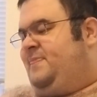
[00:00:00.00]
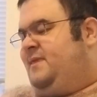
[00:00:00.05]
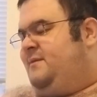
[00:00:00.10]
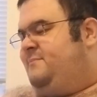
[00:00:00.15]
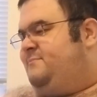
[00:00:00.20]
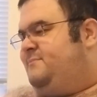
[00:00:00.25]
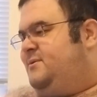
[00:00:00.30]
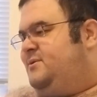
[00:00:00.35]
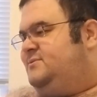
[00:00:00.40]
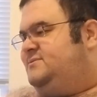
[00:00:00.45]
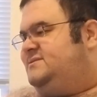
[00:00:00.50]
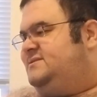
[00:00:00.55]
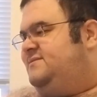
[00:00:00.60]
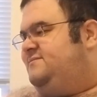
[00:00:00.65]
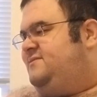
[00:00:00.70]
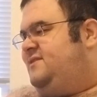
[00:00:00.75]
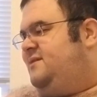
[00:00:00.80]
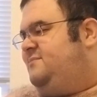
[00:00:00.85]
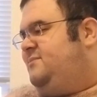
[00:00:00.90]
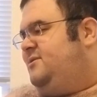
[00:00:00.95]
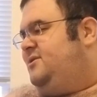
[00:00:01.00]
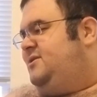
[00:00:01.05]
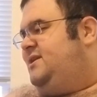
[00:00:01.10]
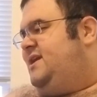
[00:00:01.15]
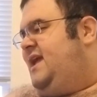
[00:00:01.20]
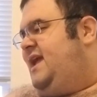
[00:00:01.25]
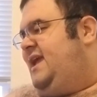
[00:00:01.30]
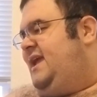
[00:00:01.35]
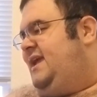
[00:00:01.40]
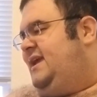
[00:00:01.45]
Most of them are
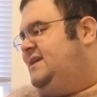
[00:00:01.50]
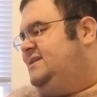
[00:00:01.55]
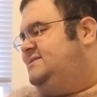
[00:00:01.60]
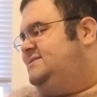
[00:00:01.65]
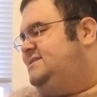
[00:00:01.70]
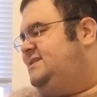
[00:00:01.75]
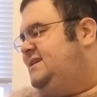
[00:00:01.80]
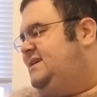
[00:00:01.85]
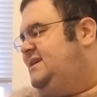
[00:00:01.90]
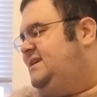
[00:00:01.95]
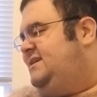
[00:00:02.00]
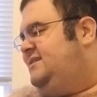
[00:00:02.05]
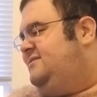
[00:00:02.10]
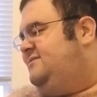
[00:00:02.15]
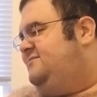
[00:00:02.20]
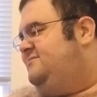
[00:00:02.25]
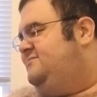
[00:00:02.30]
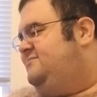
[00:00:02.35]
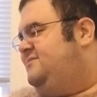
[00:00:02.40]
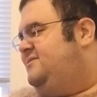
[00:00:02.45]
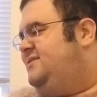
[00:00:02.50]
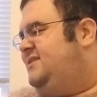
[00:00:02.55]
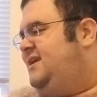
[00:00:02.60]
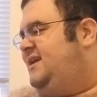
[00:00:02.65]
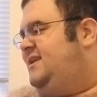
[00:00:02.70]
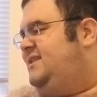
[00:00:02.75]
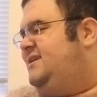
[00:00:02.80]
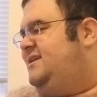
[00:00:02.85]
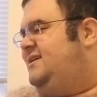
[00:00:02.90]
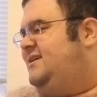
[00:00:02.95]
candy
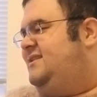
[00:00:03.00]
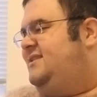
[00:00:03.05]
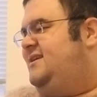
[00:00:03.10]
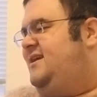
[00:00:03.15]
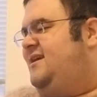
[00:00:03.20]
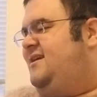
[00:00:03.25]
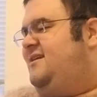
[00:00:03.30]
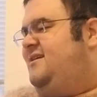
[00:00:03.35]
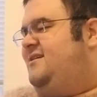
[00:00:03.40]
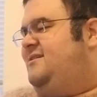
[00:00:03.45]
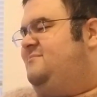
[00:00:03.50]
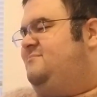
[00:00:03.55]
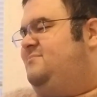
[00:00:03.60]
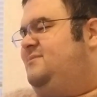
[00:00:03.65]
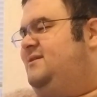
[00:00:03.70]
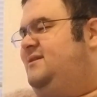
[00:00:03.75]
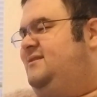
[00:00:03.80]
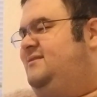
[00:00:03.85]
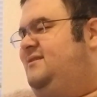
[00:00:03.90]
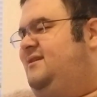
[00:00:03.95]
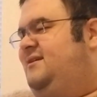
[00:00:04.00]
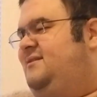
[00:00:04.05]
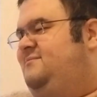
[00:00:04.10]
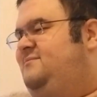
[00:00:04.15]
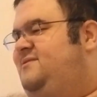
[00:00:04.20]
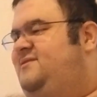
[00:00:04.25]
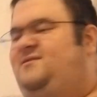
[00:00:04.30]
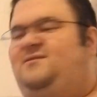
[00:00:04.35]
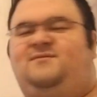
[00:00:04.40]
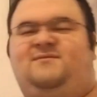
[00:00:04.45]
related, but
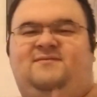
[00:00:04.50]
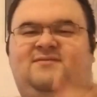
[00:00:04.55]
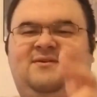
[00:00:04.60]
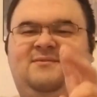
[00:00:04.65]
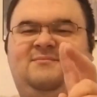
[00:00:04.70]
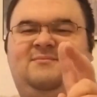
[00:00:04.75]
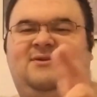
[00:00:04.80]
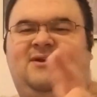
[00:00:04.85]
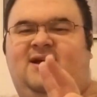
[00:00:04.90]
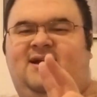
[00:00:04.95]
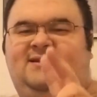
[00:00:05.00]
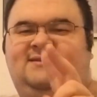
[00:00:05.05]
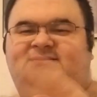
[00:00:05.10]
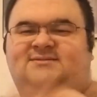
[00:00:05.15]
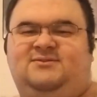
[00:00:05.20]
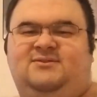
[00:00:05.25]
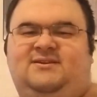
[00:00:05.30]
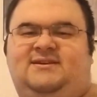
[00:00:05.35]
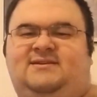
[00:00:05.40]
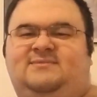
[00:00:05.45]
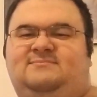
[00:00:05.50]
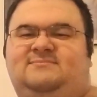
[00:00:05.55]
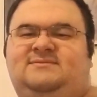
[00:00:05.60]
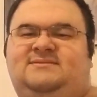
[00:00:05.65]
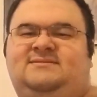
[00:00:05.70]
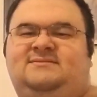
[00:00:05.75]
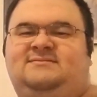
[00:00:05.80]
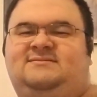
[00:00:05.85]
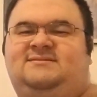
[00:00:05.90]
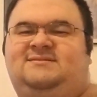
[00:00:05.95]
two of them are ice
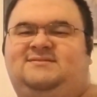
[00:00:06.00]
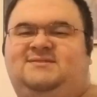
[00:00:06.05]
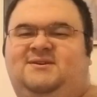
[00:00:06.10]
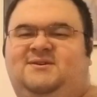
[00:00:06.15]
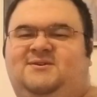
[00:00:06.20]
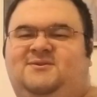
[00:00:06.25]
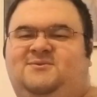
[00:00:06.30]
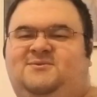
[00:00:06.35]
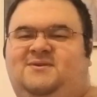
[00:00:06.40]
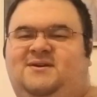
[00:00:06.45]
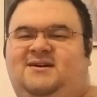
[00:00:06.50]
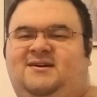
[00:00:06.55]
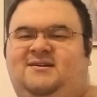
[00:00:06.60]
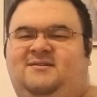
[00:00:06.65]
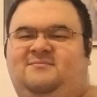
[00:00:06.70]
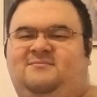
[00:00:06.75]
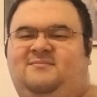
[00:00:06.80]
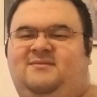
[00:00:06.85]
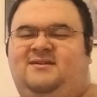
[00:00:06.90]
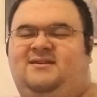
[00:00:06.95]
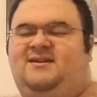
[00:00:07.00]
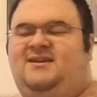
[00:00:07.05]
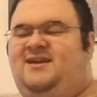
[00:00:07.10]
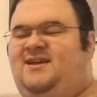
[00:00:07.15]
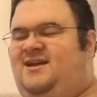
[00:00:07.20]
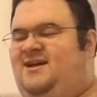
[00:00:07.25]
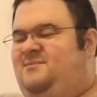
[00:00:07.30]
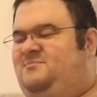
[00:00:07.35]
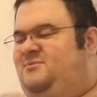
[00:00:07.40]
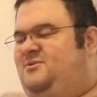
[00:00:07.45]
creams. So, I'm
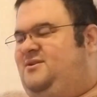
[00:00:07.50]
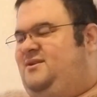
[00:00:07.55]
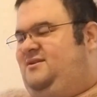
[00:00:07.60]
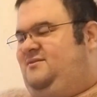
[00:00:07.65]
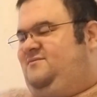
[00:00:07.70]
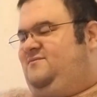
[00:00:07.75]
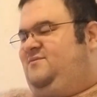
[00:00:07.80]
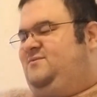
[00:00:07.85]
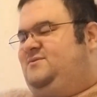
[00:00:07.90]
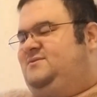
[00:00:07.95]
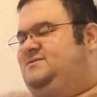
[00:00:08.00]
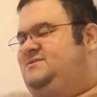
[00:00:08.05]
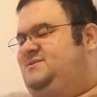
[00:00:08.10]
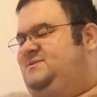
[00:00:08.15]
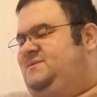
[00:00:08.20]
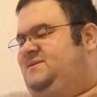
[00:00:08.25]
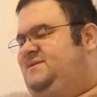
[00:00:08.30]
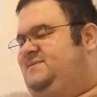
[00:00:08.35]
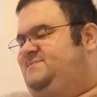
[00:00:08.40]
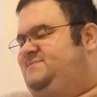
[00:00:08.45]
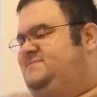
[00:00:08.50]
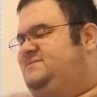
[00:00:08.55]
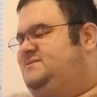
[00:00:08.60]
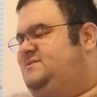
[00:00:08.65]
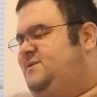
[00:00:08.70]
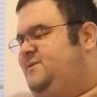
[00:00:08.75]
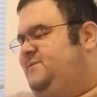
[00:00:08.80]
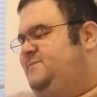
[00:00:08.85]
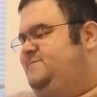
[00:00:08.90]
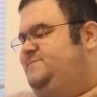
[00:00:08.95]
looking forward to it.
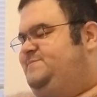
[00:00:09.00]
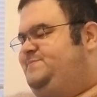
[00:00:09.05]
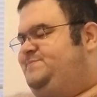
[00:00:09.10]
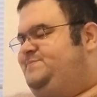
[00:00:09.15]
So,